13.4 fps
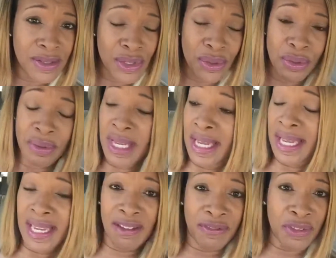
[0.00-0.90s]
So
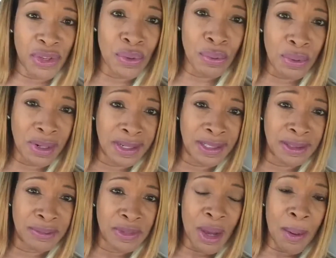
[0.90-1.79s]
if you
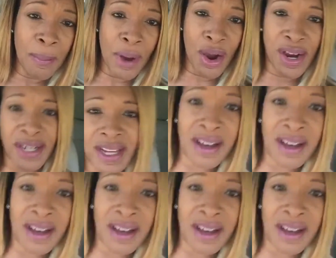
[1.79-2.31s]
were part